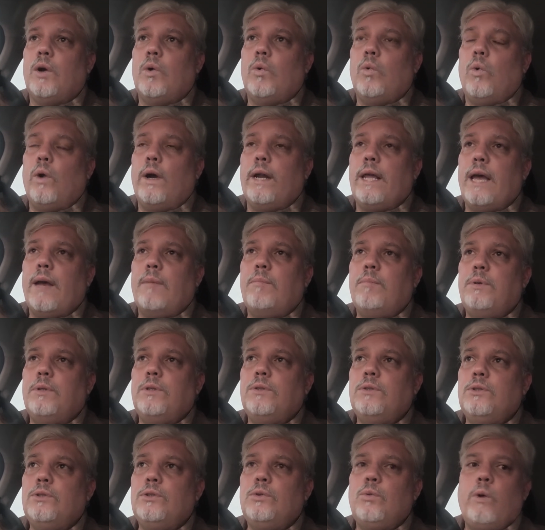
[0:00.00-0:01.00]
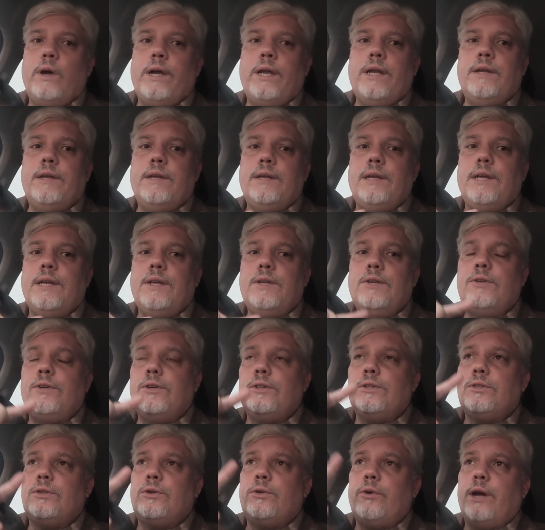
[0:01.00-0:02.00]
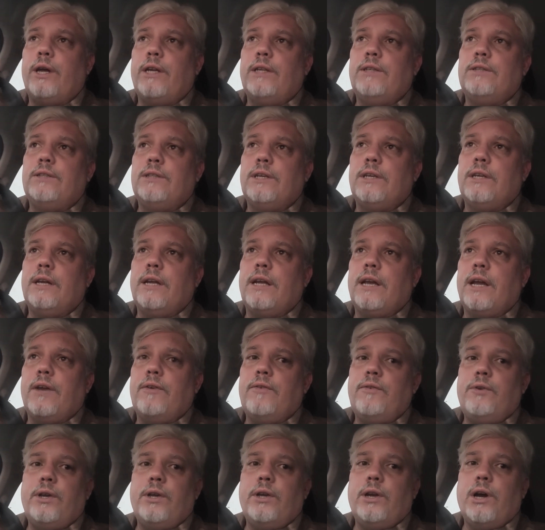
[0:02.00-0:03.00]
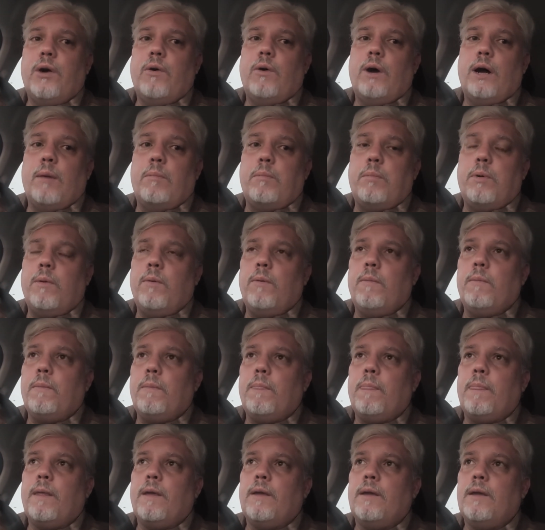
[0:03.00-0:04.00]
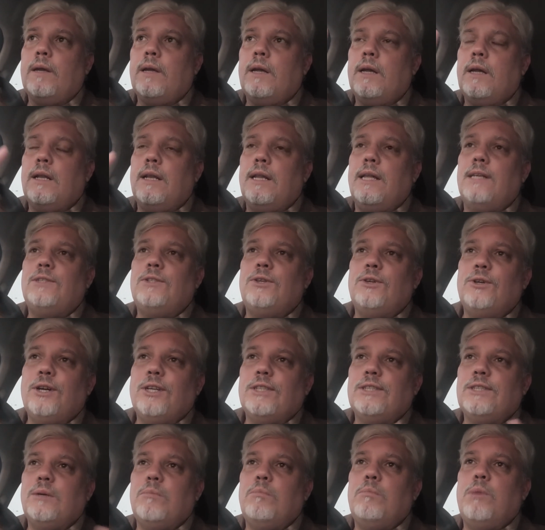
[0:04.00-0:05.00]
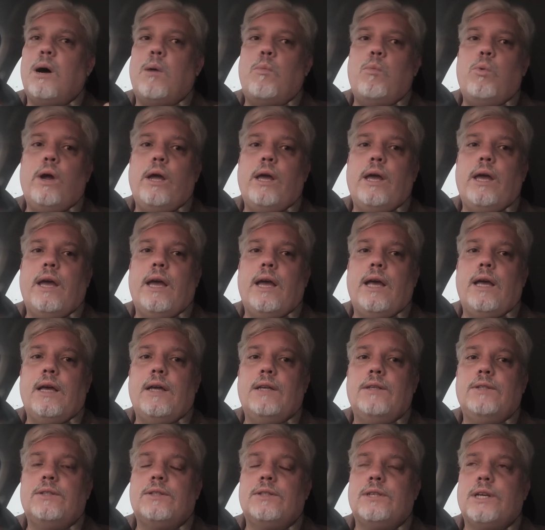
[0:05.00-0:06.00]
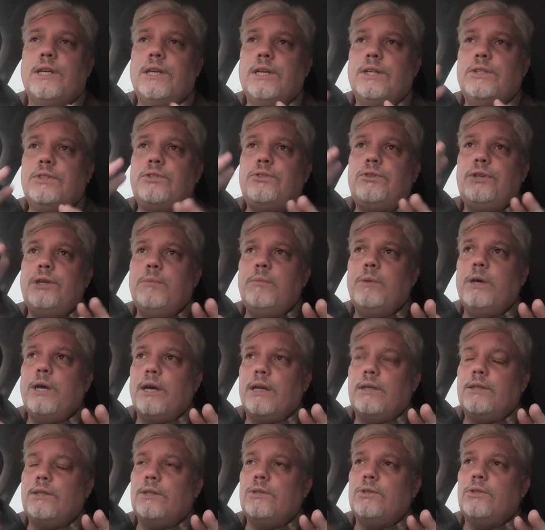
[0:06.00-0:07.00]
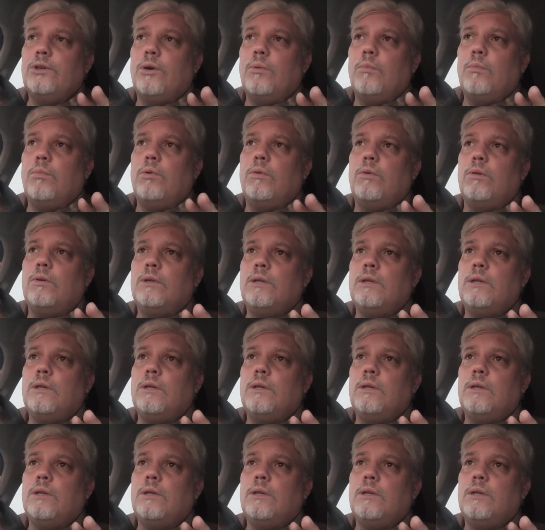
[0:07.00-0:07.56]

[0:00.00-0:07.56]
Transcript: What happens when interest rates in a country go up? Let's look at Zimbabwe as an extreme case example.